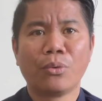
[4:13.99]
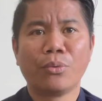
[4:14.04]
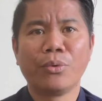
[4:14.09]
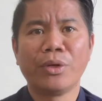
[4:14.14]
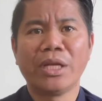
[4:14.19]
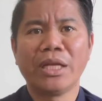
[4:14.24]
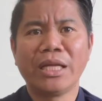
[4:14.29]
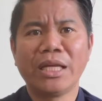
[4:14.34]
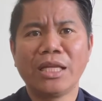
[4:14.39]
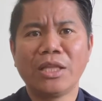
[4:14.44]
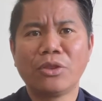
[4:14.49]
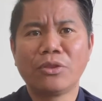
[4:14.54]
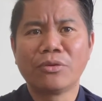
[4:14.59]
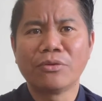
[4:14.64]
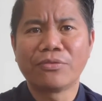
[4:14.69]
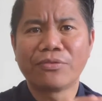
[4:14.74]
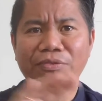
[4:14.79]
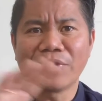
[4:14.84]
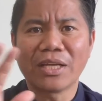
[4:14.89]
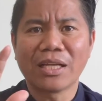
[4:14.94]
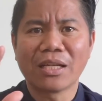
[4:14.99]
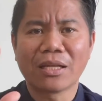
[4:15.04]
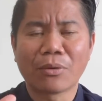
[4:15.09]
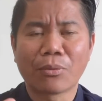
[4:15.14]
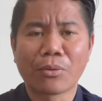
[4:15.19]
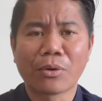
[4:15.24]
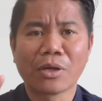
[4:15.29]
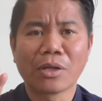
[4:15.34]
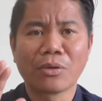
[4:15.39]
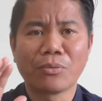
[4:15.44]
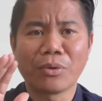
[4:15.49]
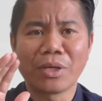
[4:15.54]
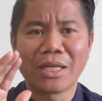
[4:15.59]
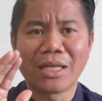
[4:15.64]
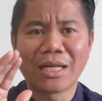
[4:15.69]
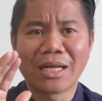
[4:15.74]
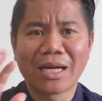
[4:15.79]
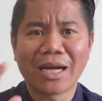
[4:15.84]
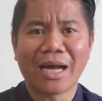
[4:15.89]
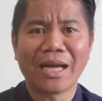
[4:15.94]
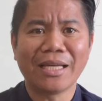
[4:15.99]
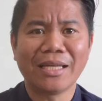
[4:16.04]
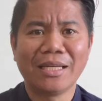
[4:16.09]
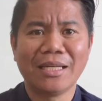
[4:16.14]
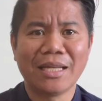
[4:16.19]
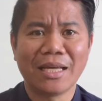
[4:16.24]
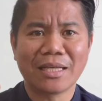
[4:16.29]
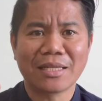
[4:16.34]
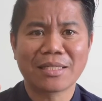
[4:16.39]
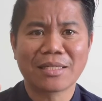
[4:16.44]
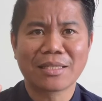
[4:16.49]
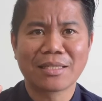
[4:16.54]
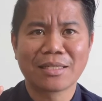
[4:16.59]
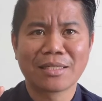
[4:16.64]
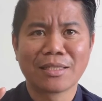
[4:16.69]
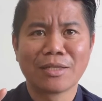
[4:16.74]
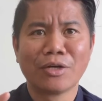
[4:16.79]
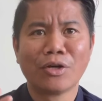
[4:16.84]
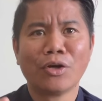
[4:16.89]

We need to fill the world with kindness.